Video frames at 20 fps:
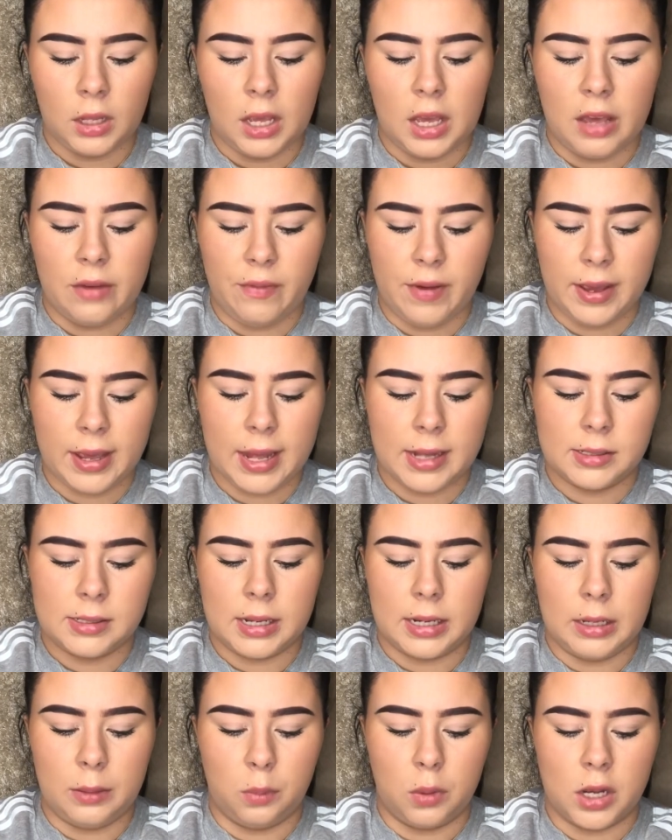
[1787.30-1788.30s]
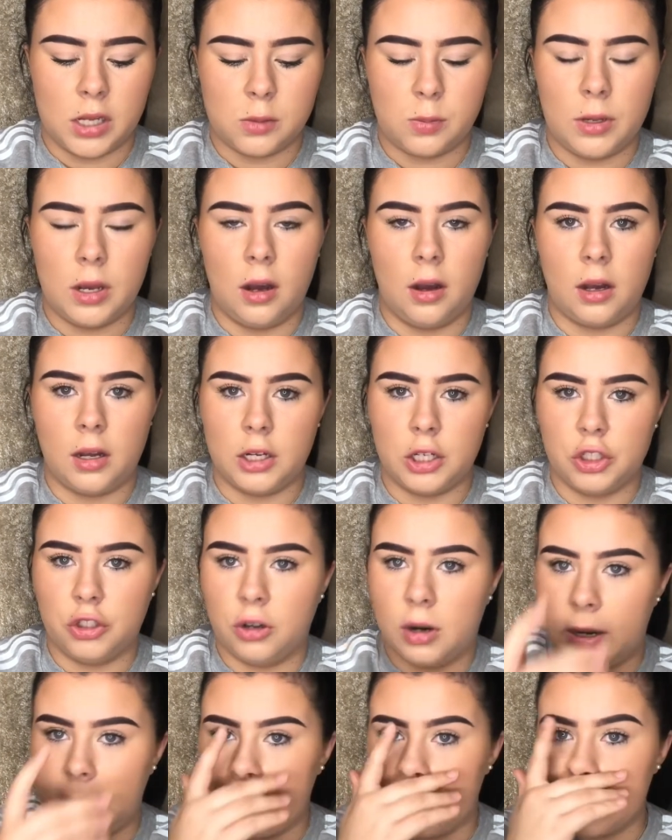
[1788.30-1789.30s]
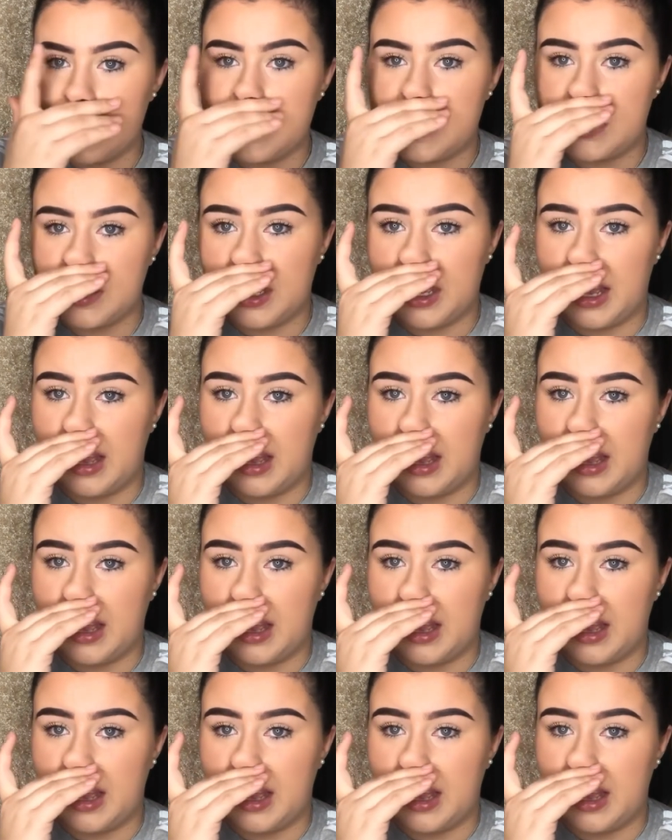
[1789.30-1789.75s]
if it gets any worse, we are going to try this